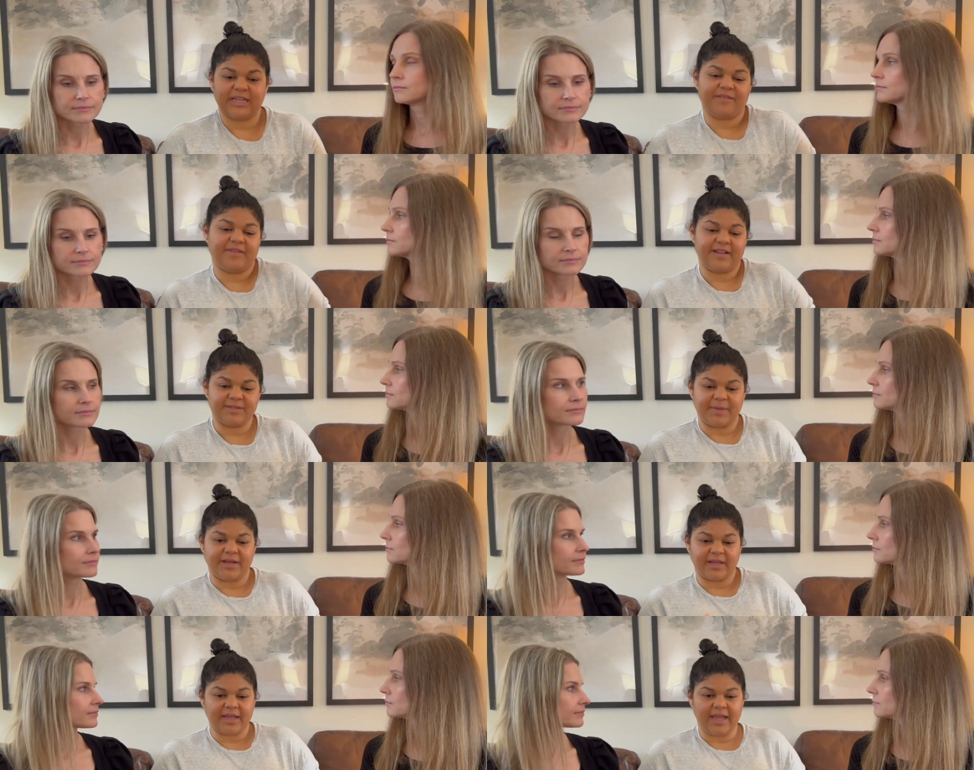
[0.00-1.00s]
Speaker 1: on
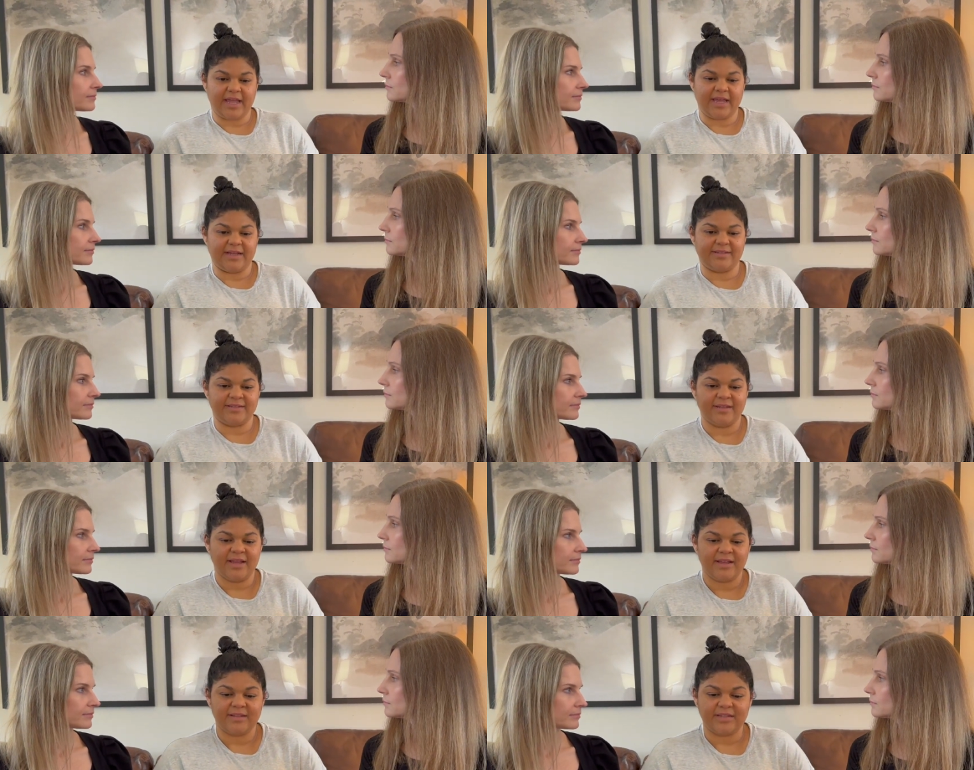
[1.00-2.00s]
Facebook and
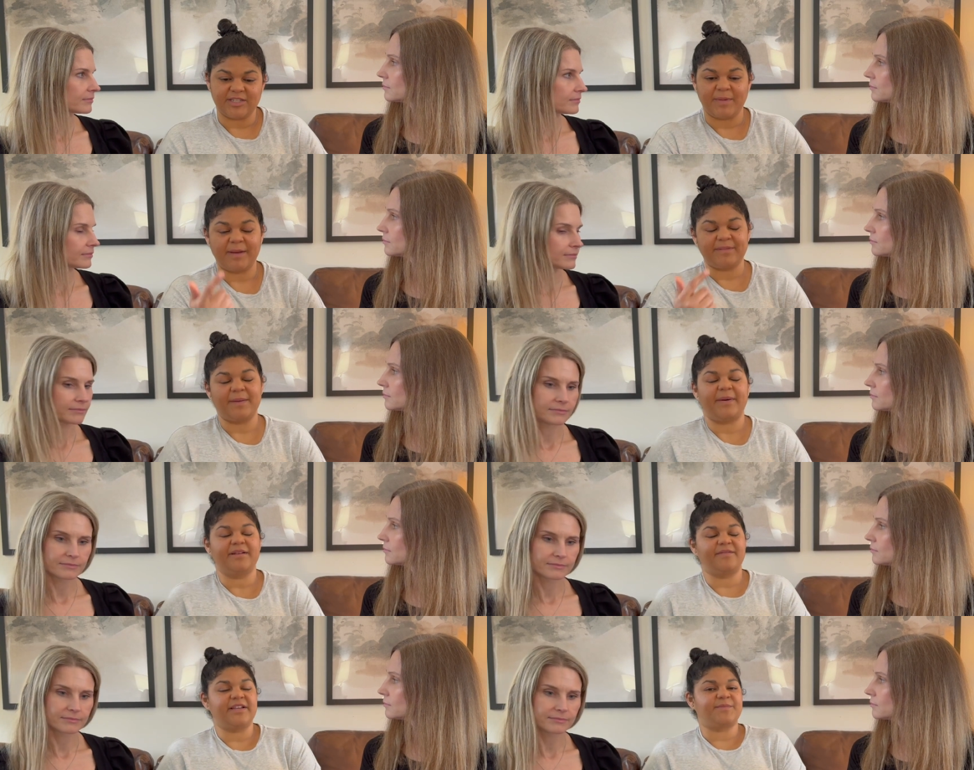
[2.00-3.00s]
this popped up on
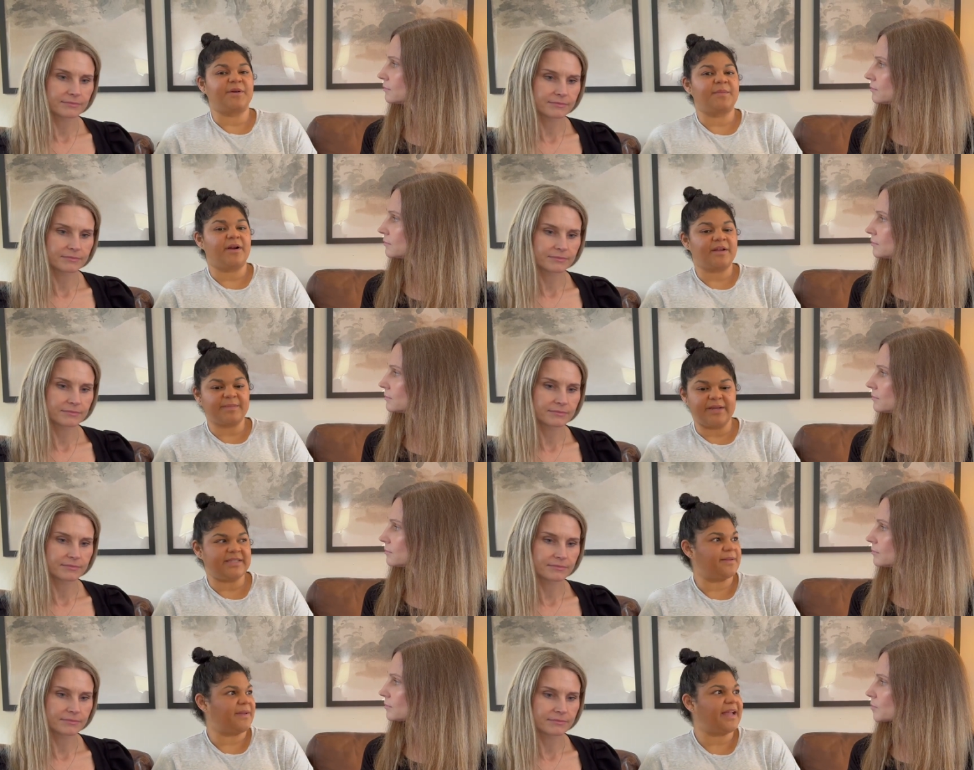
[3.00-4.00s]
Facebook Marketplace.
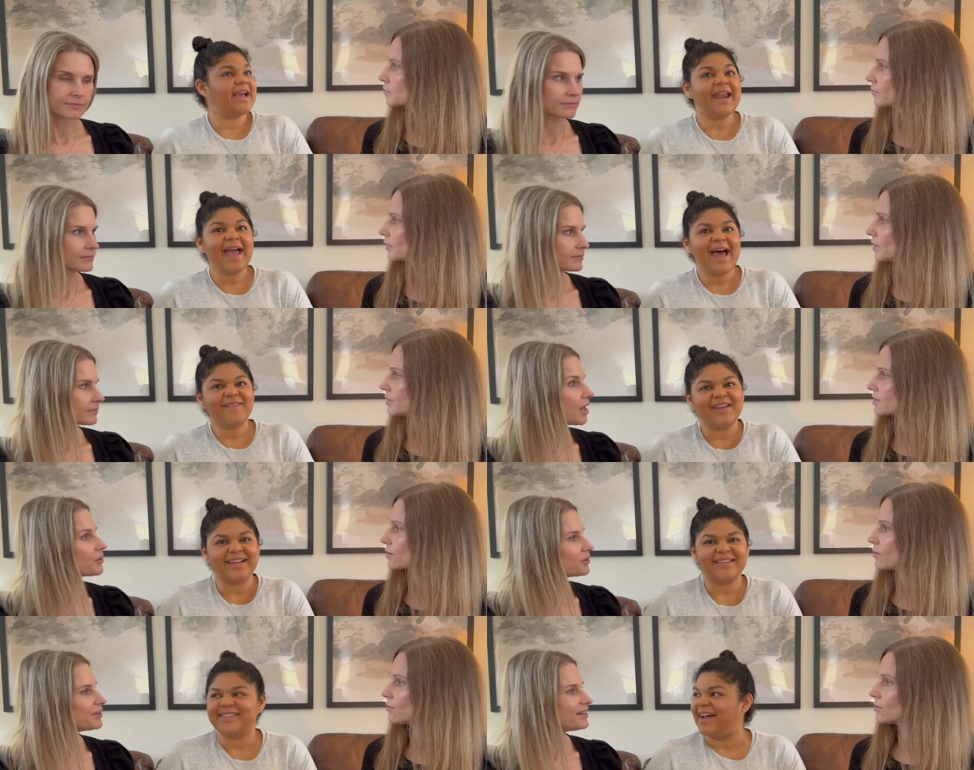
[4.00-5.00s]
and I'm like, I gotta have oh, it. Oh,
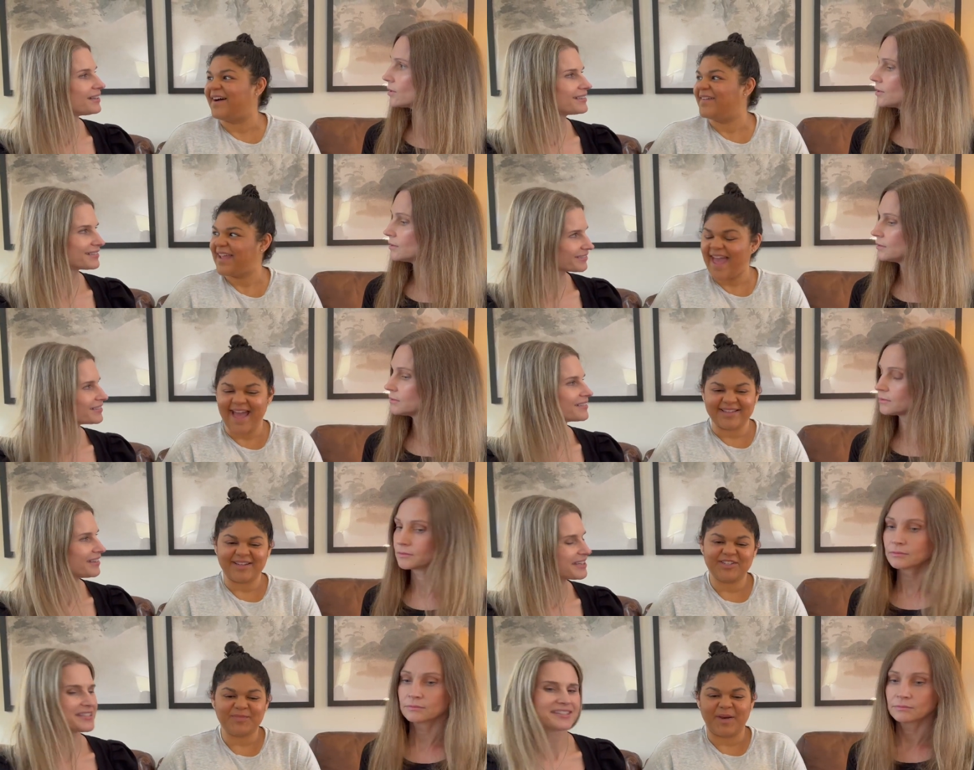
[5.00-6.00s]
cool. So, yeah, so nice.
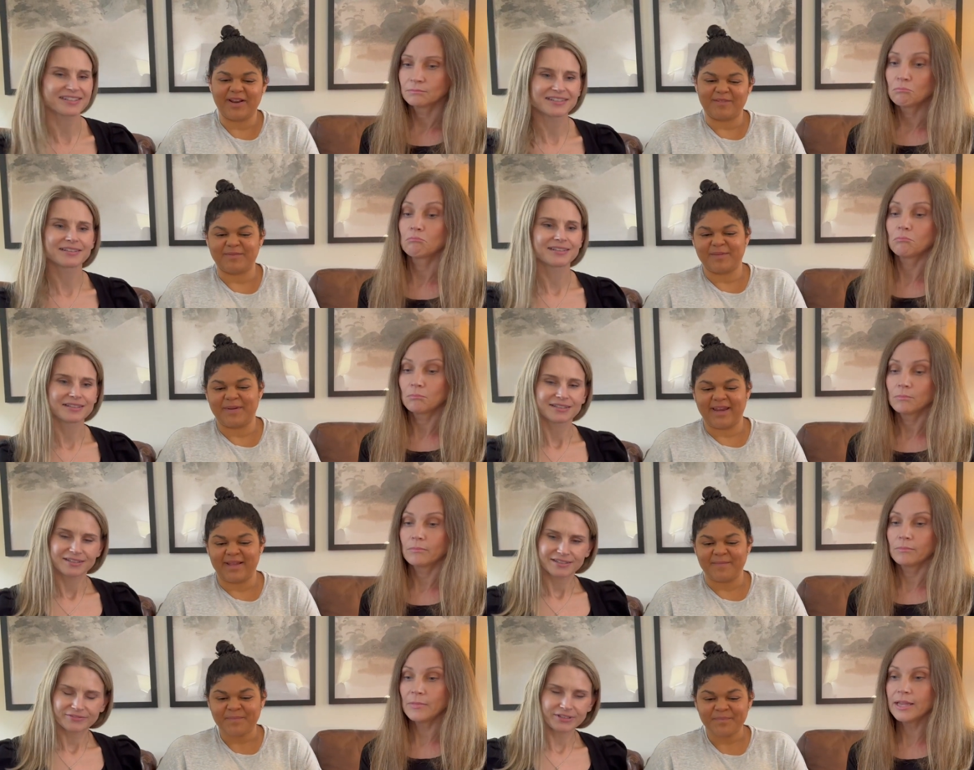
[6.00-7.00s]
I just
Speaker 2: bought it from
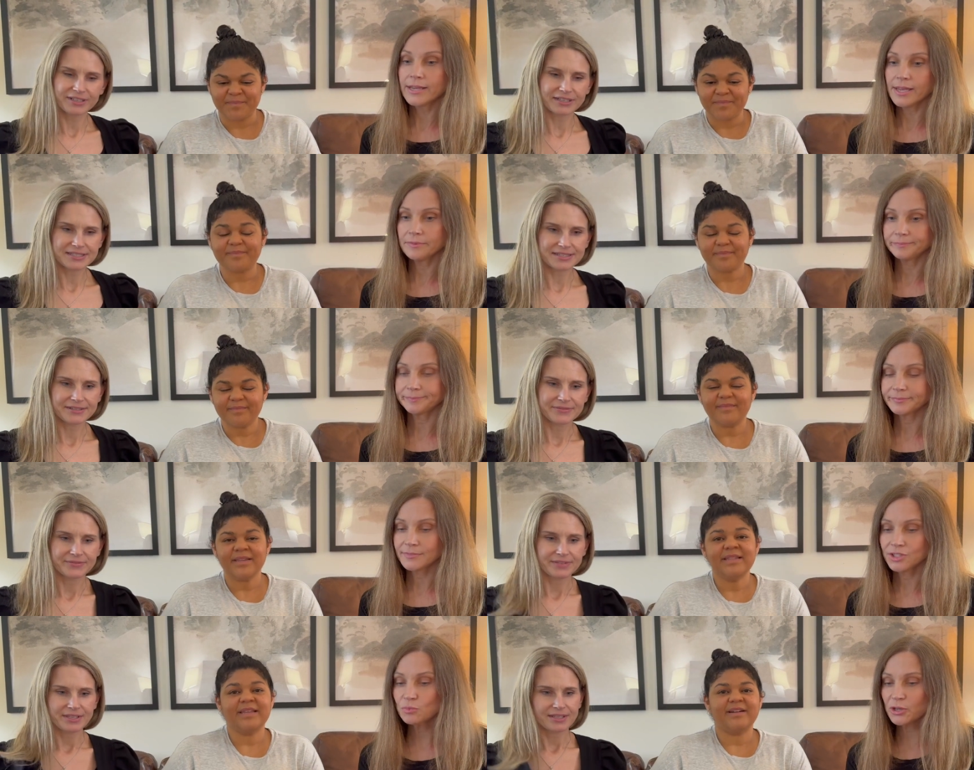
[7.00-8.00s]
somebody. Oh, very nice.
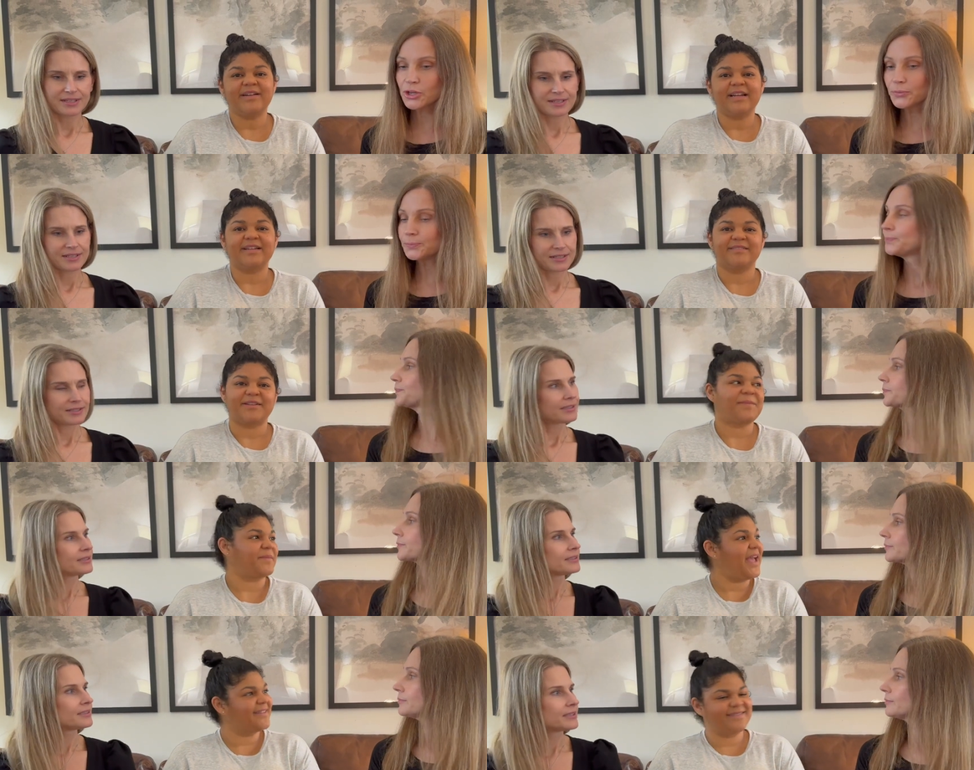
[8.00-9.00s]
Super area, cute. So, yeah.
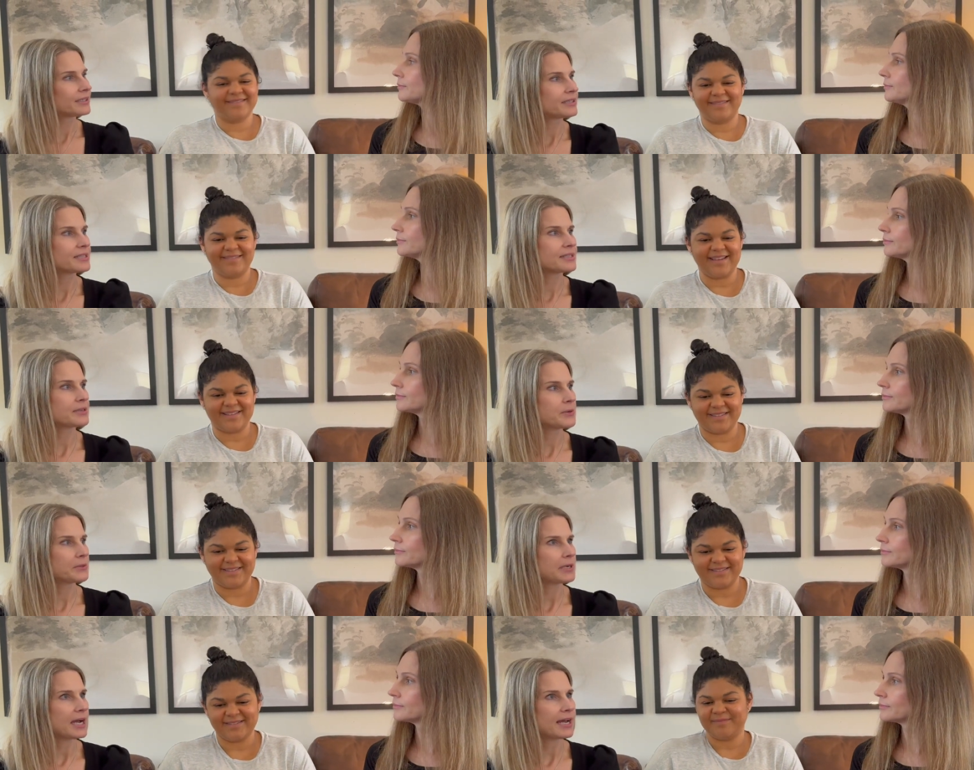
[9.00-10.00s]
Thanks. So
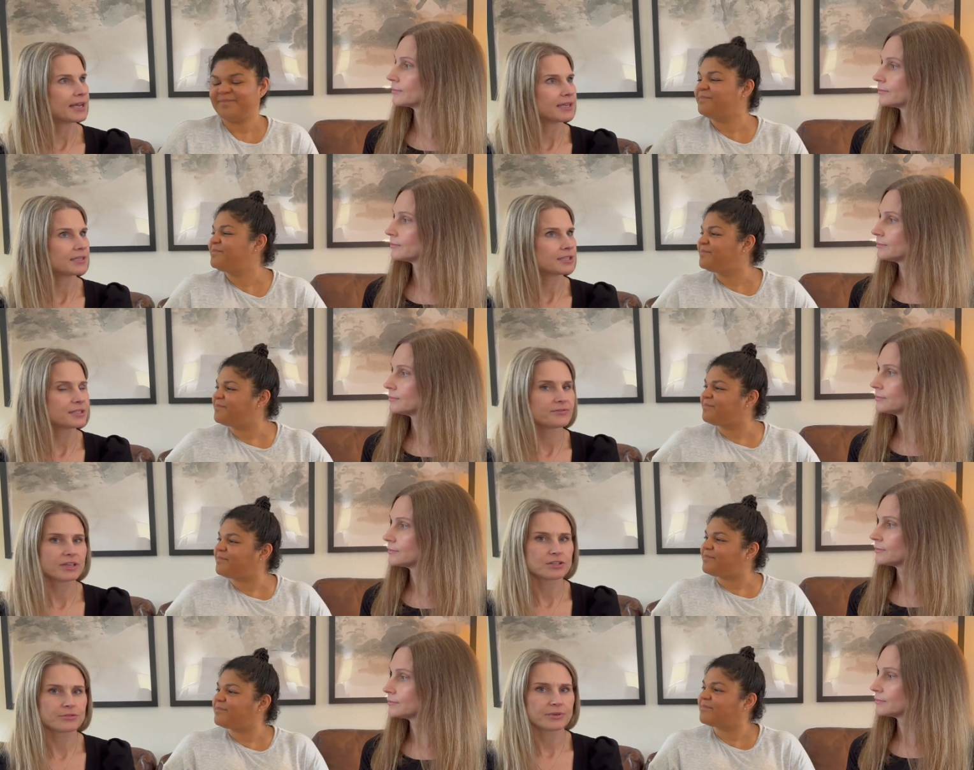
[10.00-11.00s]
I just
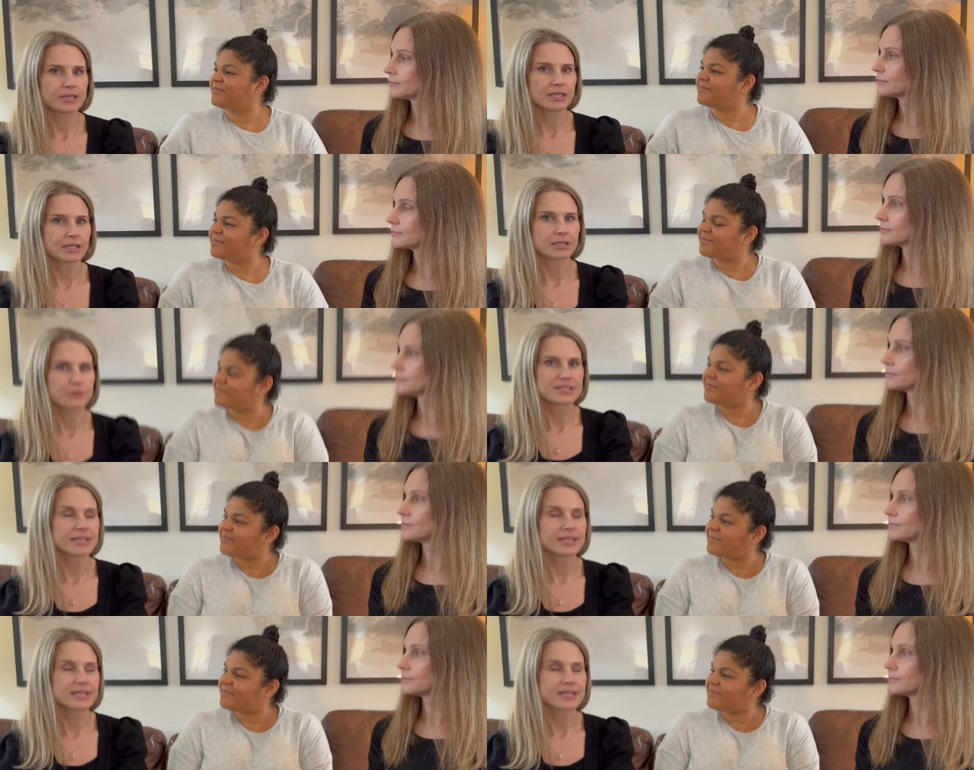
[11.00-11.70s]
finished reading Kristin